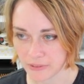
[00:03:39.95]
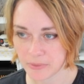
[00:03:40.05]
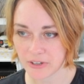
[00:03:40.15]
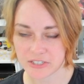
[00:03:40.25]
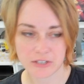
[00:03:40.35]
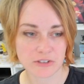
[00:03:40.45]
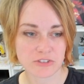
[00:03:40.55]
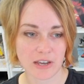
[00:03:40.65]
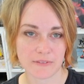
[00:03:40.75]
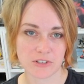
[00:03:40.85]
Because I used
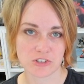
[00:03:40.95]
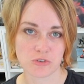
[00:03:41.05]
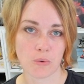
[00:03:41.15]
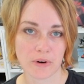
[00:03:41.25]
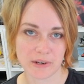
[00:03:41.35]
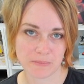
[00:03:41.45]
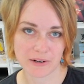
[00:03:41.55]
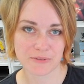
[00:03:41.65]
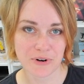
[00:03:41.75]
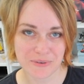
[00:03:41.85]
to have this door in my
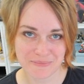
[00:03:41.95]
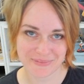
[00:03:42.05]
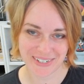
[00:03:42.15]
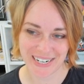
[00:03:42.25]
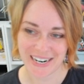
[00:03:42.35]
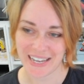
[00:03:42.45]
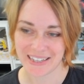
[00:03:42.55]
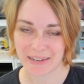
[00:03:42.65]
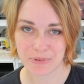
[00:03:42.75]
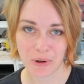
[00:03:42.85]
room
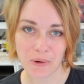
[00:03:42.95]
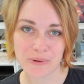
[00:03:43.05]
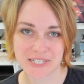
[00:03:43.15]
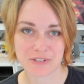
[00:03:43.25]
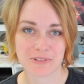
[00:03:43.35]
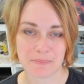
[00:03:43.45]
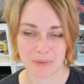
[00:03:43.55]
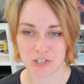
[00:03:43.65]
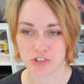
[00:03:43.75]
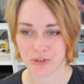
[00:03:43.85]
that would always grab
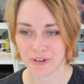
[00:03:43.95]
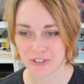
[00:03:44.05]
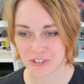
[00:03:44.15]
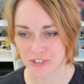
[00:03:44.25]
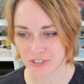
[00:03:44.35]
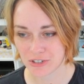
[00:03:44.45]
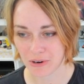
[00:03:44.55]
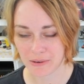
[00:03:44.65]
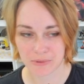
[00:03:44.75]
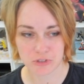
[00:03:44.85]
my shirts, so
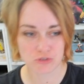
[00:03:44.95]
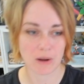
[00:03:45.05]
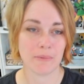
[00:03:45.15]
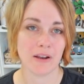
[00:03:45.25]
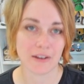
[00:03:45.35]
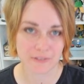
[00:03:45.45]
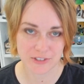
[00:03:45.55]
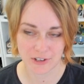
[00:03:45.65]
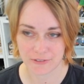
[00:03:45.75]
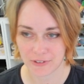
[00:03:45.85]
I would drop a lot of
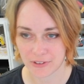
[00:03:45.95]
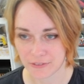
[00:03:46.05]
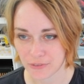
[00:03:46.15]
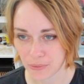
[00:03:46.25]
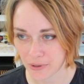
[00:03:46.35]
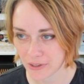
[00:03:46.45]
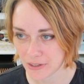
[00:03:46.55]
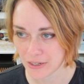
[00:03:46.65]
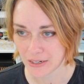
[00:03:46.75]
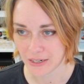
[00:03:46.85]
stuff on the floor.
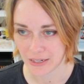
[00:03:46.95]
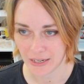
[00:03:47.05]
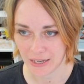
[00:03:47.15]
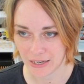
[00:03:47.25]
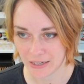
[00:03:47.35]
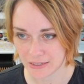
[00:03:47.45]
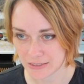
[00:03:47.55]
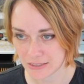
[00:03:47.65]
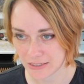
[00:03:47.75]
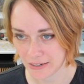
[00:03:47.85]

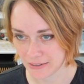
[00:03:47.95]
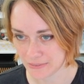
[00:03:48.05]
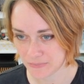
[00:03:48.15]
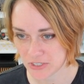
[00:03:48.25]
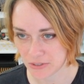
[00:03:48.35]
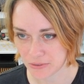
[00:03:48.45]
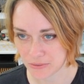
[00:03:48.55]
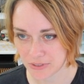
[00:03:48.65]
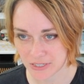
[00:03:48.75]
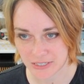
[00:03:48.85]
And yeah, so
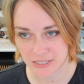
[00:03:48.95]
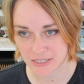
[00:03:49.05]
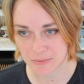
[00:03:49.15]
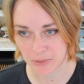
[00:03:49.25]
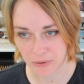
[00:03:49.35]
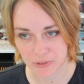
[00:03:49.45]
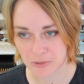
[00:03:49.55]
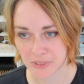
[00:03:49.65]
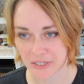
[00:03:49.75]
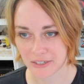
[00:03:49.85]
this is also
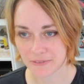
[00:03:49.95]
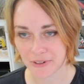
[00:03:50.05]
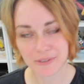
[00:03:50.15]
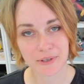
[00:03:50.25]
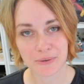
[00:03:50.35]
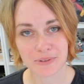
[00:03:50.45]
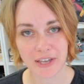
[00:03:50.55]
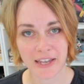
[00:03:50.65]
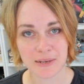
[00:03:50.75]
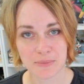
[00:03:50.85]
my very old
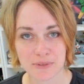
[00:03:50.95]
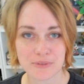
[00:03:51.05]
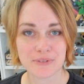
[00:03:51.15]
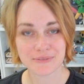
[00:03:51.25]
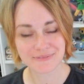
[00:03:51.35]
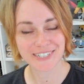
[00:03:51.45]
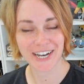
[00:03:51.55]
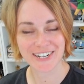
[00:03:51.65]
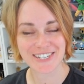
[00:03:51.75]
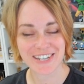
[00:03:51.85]
anime
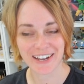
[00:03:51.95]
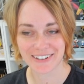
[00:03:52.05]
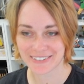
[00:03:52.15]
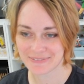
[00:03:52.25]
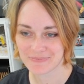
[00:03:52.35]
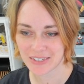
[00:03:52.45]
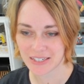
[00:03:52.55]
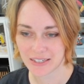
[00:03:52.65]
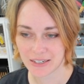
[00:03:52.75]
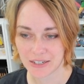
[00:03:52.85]
art style.
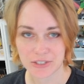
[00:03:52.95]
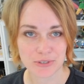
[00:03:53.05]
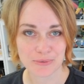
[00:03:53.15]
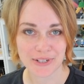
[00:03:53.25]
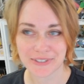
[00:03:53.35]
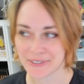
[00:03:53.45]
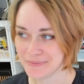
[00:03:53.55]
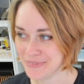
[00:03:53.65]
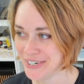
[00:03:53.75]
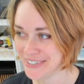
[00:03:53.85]
You're welcome.